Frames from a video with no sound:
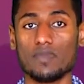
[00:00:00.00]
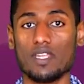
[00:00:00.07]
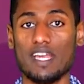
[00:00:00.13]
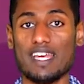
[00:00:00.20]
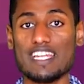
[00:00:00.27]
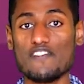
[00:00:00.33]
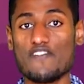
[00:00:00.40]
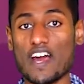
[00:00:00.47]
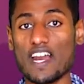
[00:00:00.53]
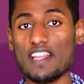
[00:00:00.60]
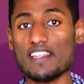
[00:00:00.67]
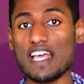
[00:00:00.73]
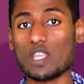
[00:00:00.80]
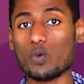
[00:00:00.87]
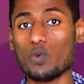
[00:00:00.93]
and dividing
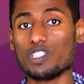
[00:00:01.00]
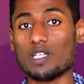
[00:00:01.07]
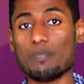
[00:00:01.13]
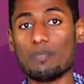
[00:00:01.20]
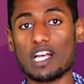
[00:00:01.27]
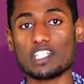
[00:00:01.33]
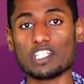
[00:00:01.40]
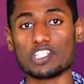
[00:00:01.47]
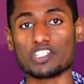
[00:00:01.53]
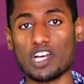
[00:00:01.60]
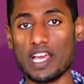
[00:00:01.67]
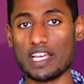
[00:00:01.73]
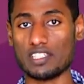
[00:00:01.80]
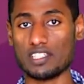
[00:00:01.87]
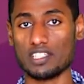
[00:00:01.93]
that with the picture's
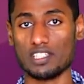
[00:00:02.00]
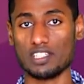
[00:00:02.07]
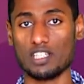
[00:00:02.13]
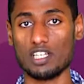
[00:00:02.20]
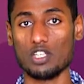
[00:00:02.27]
height